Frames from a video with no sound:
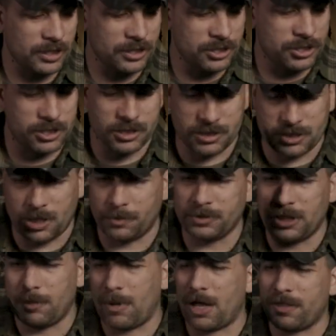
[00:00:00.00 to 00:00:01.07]
It's just
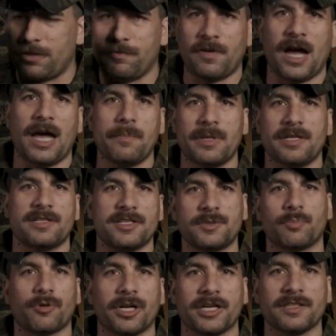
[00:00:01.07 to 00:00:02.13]
something about the vibe that this
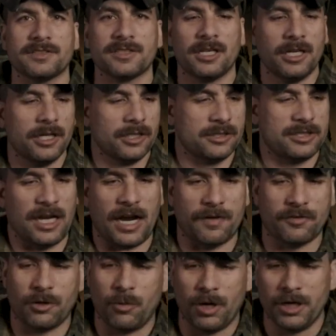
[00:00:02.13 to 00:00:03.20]
brings to
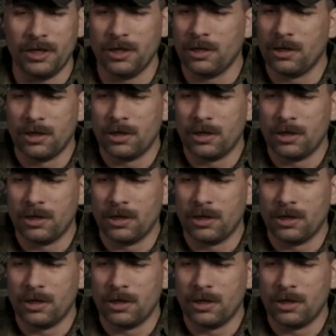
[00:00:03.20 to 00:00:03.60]
everyone.